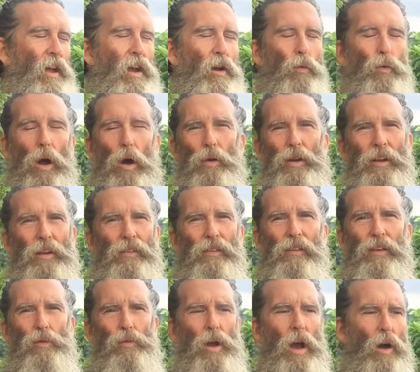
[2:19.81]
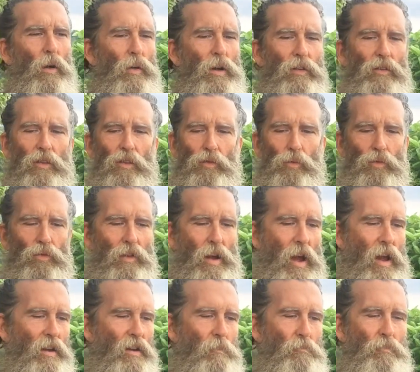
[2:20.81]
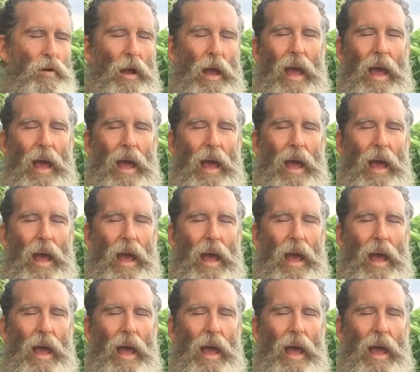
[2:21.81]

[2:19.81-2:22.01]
erroneously, we always just were trying to